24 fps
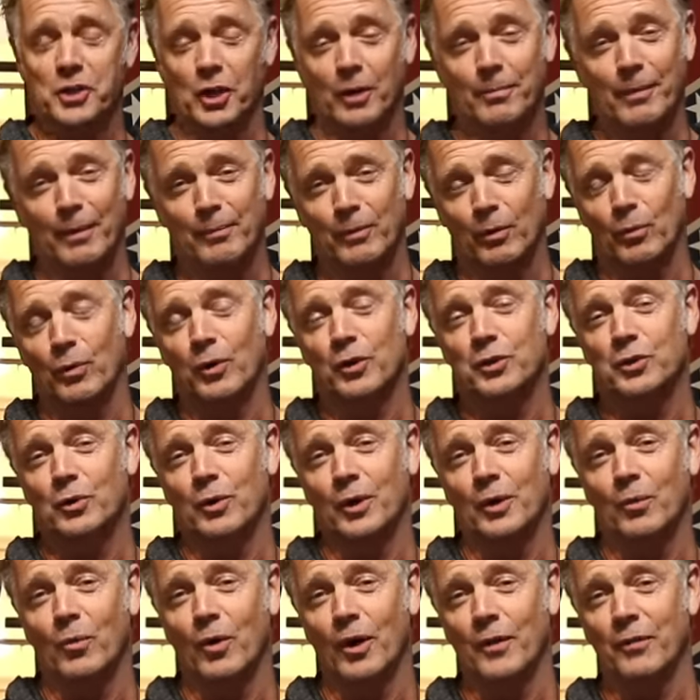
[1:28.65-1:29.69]
I remember we were
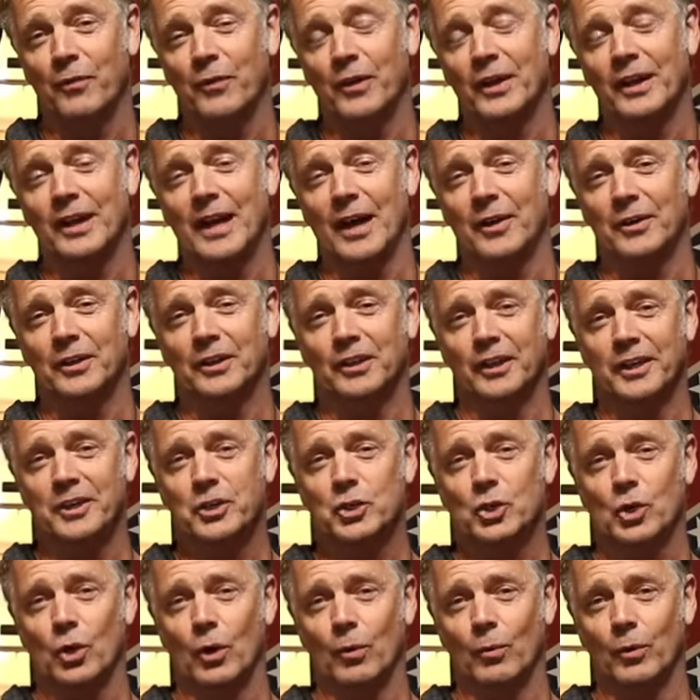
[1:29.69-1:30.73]
doing one thing out at Lake
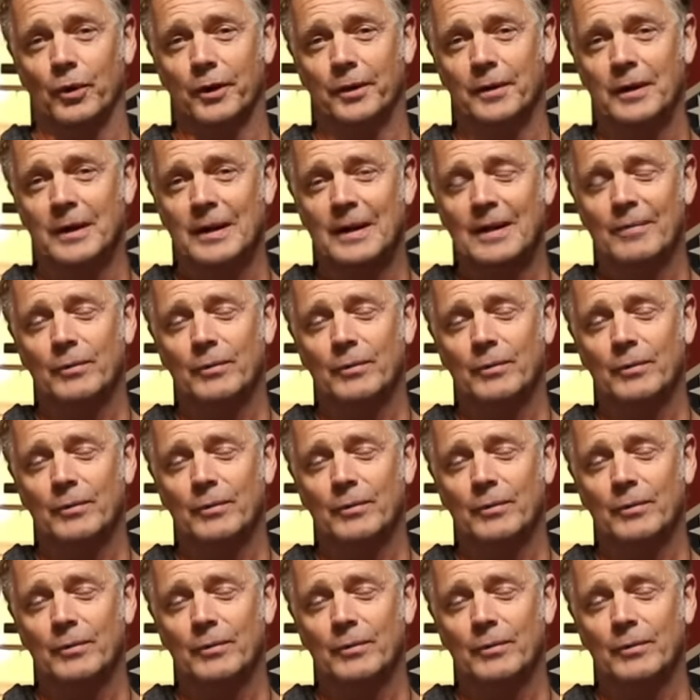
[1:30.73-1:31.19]
Sherwood.